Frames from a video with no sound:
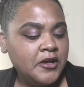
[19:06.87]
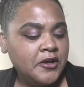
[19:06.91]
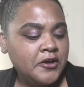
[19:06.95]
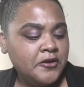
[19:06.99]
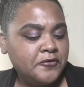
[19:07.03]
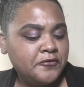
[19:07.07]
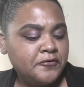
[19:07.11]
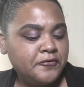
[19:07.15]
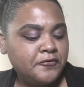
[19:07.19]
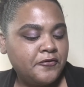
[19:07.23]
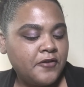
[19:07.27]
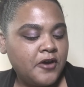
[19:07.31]

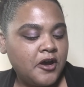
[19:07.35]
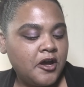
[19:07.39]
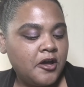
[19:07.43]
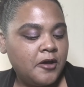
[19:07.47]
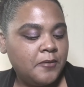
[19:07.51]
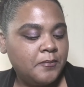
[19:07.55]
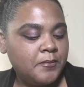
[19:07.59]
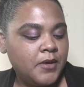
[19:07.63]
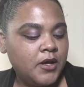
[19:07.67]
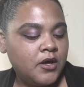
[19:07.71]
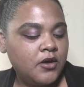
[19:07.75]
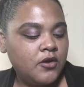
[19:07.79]

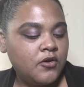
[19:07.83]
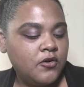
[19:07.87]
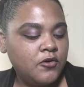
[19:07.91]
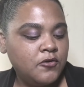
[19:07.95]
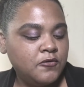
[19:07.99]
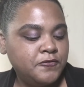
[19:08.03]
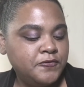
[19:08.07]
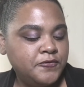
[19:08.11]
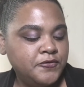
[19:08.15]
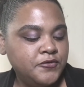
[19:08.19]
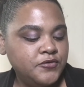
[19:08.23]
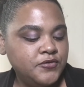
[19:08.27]
from Whole
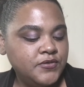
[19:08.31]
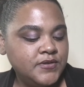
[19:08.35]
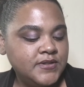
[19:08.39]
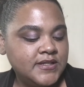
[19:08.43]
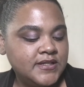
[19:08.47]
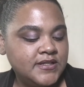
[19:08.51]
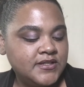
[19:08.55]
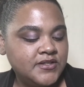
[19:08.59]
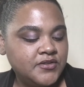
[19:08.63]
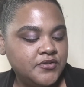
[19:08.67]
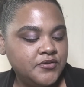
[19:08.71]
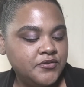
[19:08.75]
Foods.
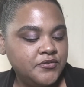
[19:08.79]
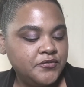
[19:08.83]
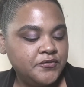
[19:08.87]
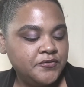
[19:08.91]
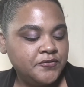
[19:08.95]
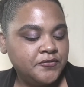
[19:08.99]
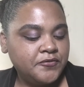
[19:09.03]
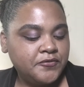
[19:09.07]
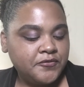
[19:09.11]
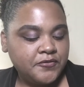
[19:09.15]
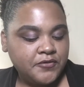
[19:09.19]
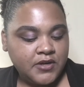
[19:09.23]
It's
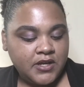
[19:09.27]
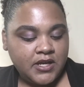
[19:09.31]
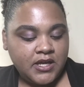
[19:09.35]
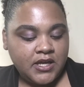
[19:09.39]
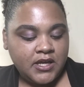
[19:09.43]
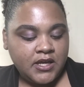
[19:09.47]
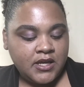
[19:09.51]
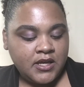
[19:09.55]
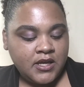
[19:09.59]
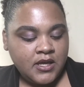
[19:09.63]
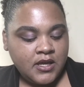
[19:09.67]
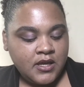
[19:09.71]

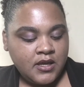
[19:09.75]
gluten-free,